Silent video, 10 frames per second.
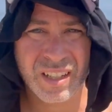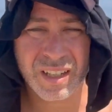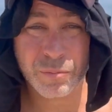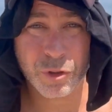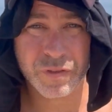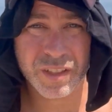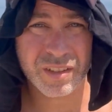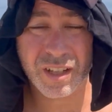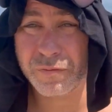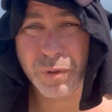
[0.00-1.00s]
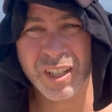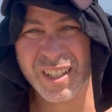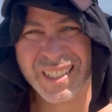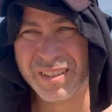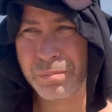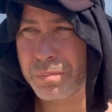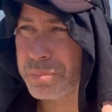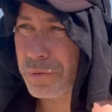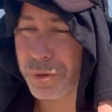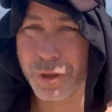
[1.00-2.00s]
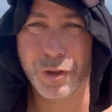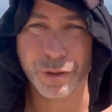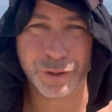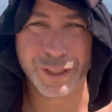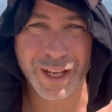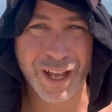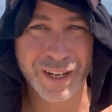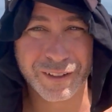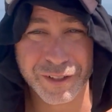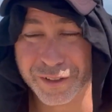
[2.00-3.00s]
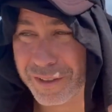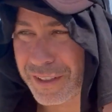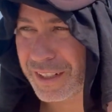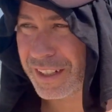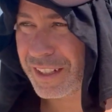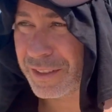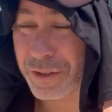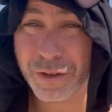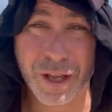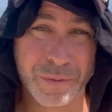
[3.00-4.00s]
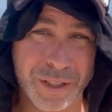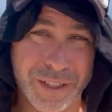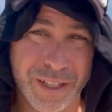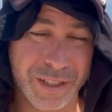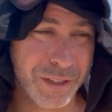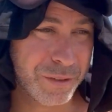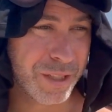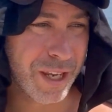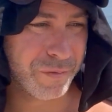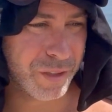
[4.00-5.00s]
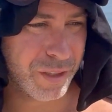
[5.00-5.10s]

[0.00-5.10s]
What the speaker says: get more of this stuff, but it is brutally hot out here. So I'm going to take another dive